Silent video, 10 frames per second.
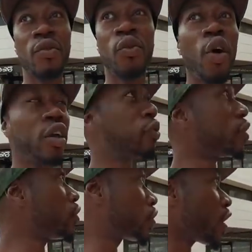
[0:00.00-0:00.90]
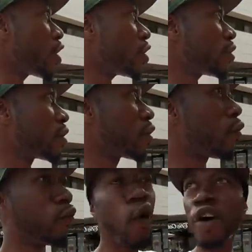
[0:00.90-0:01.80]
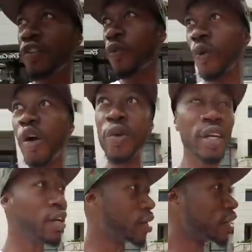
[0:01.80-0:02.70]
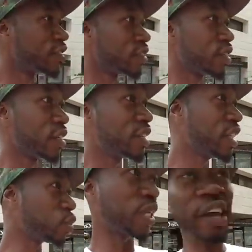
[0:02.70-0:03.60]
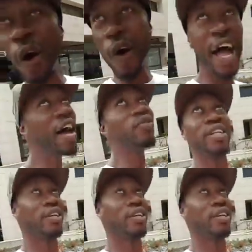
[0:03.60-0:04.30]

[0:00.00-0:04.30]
void of concern, void of worry. This is what they call heaven,